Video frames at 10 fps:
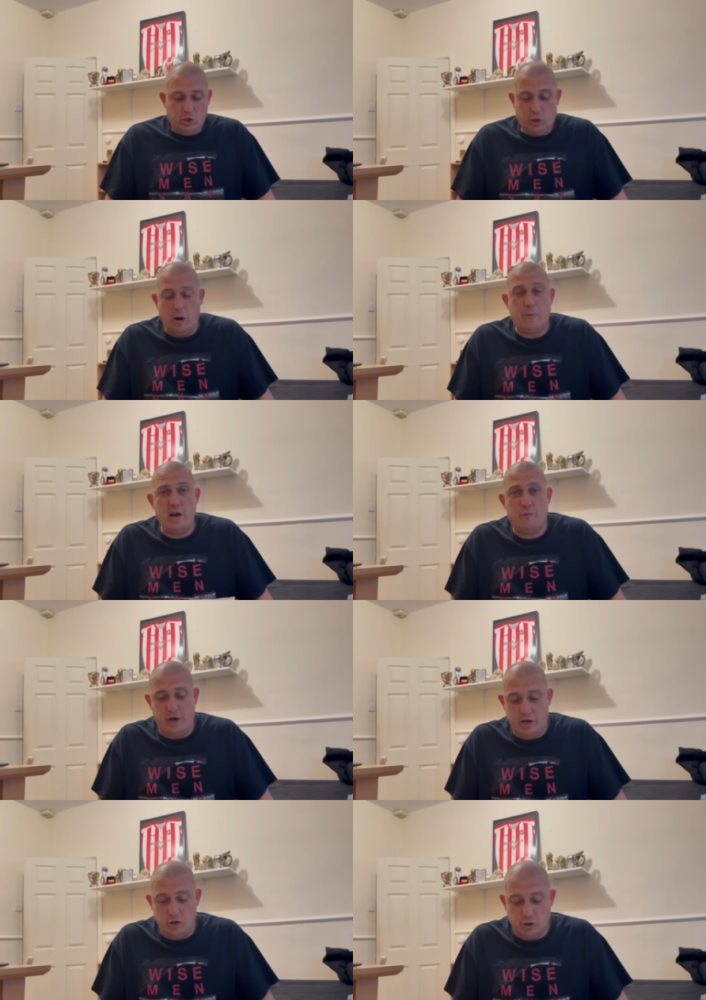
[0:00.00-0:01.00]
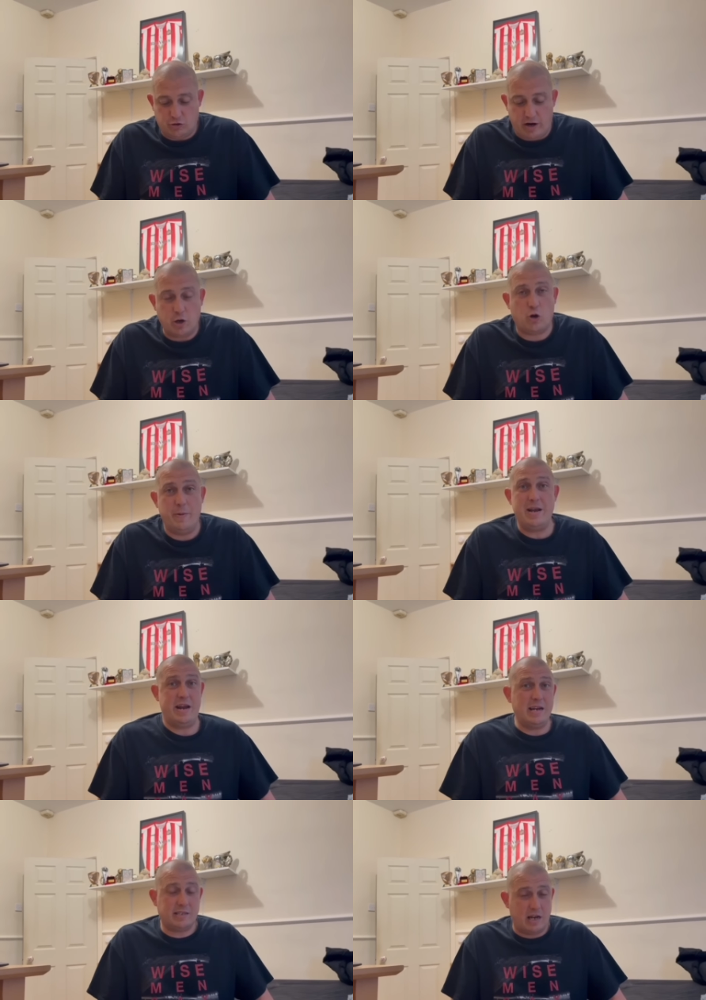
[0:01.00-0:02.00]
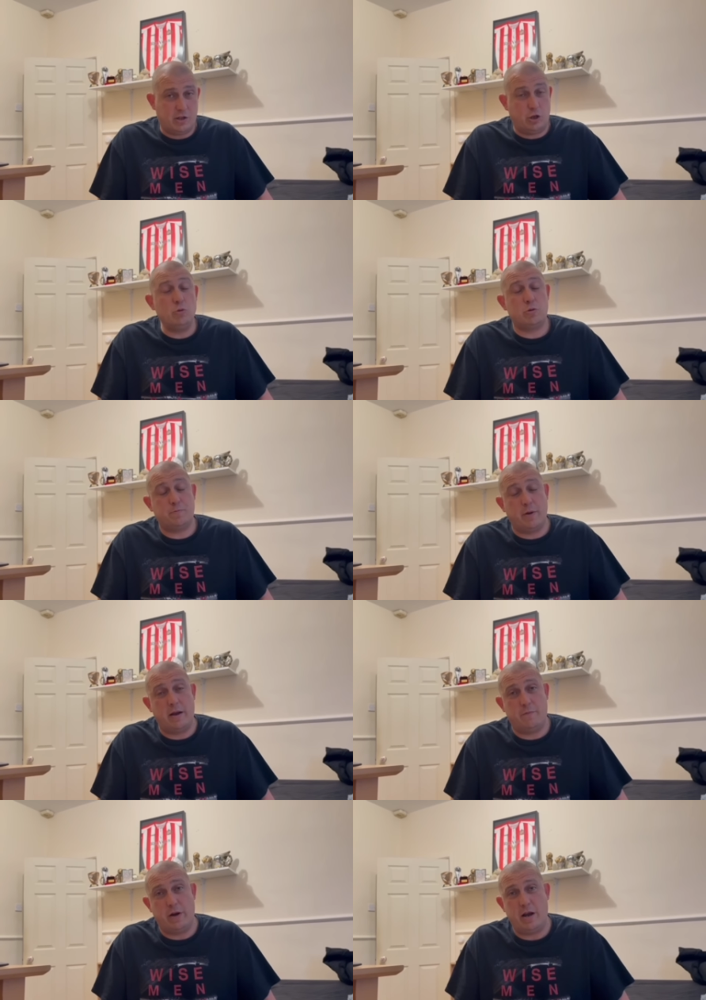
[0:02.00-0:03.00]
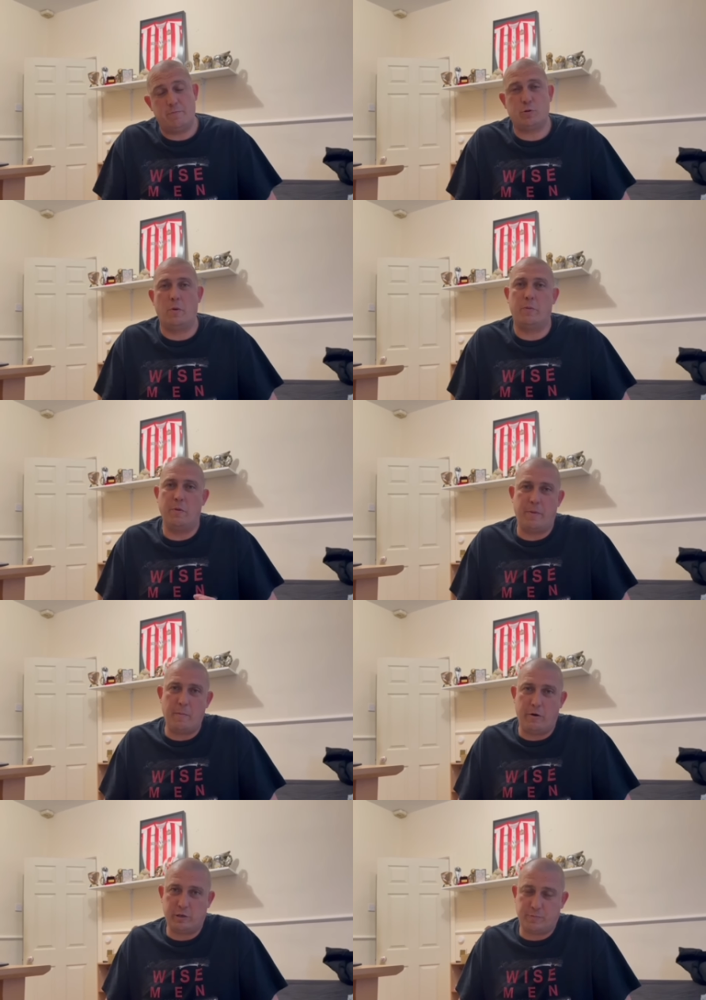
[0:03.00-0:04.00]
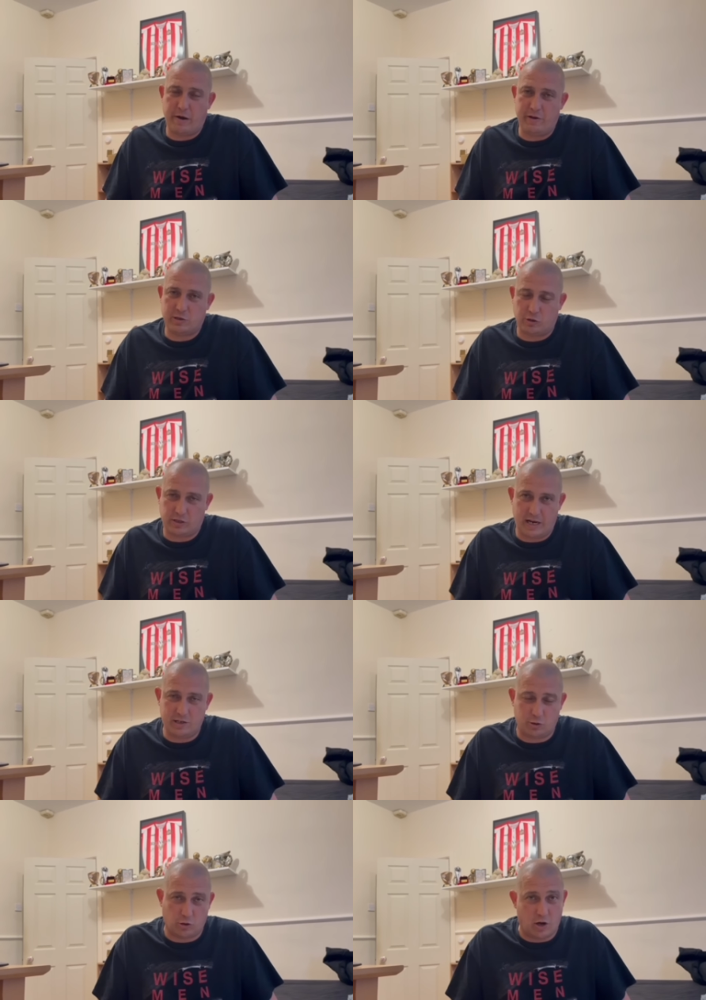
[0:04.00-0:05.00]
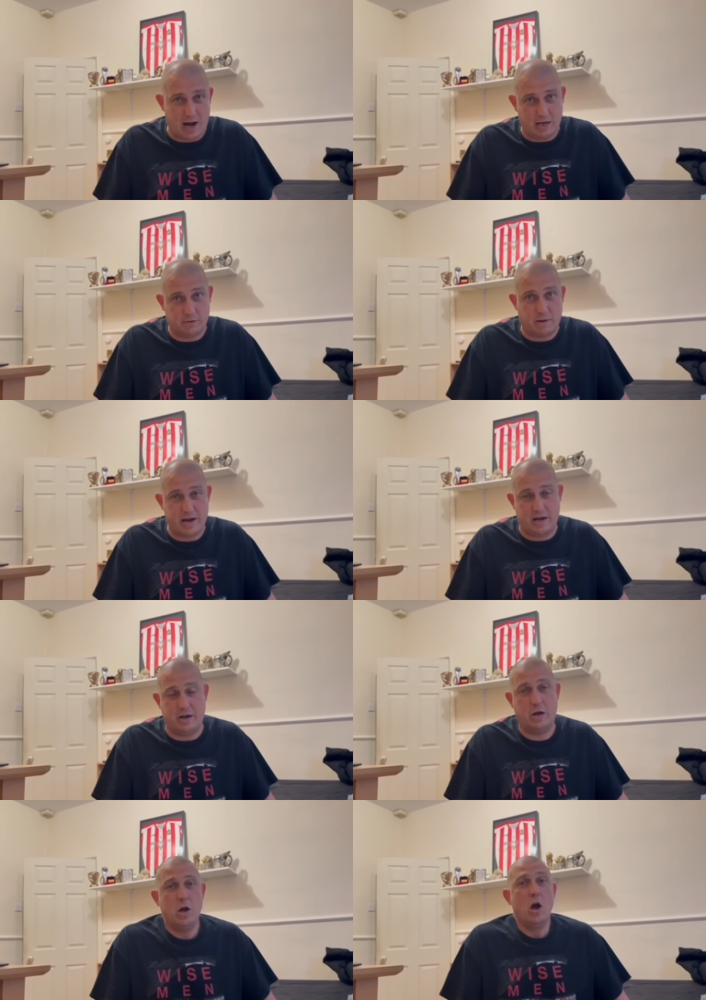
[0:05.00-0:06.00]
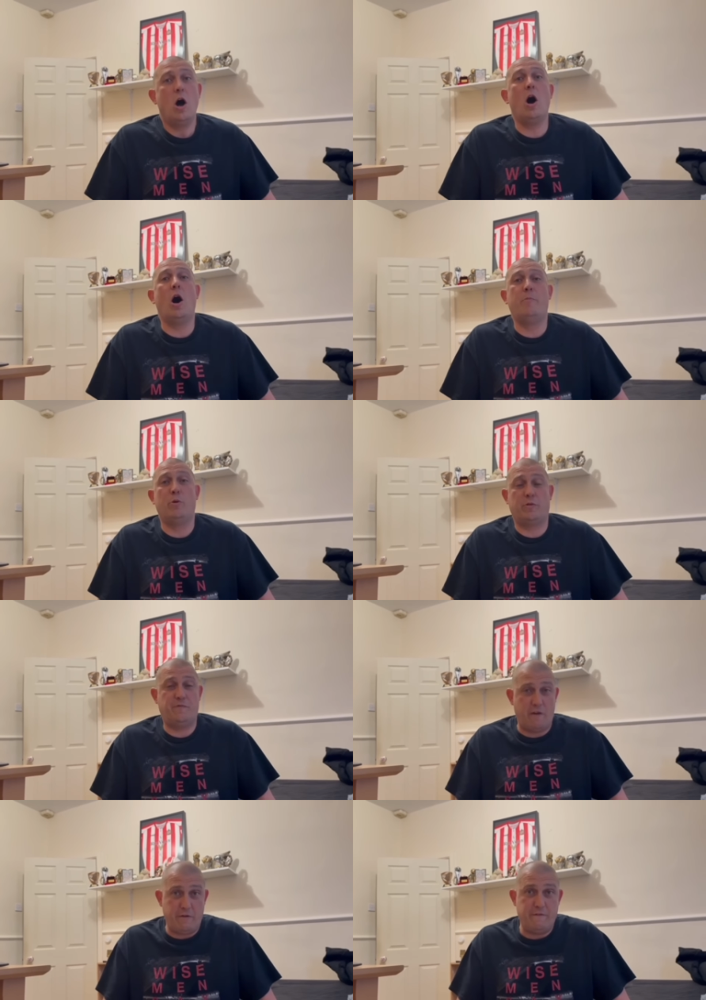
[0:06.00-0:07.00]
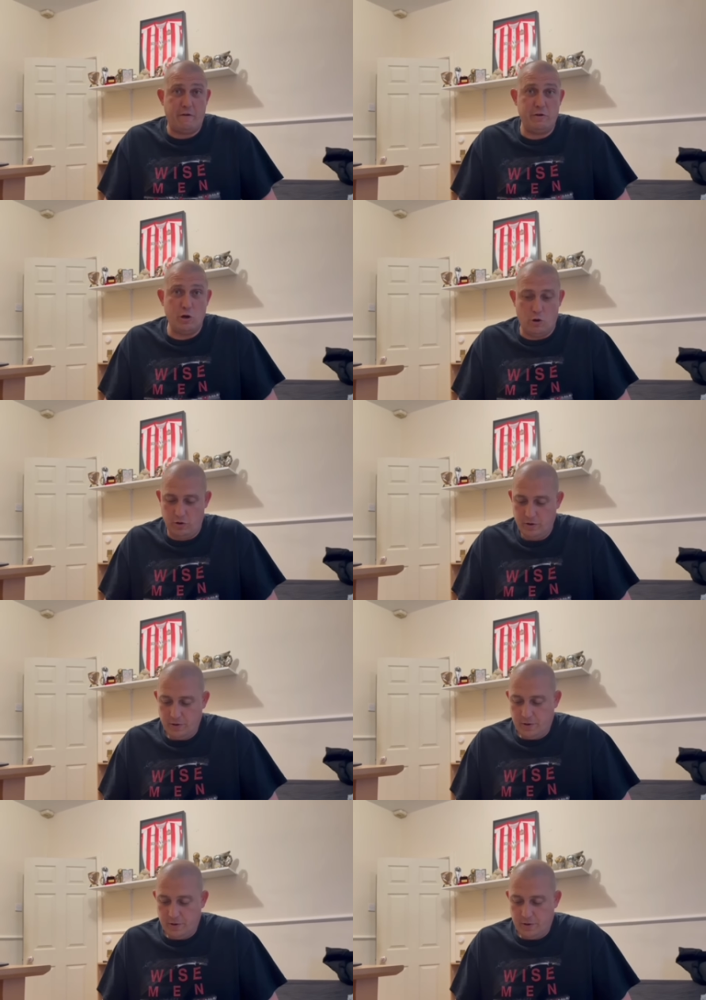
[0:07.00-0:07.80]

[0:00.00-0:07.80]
Do I believe we need another striker to come in? Yes, I do believe we need someone with a bit more experience because Isidore and Mayenda are both very, very young.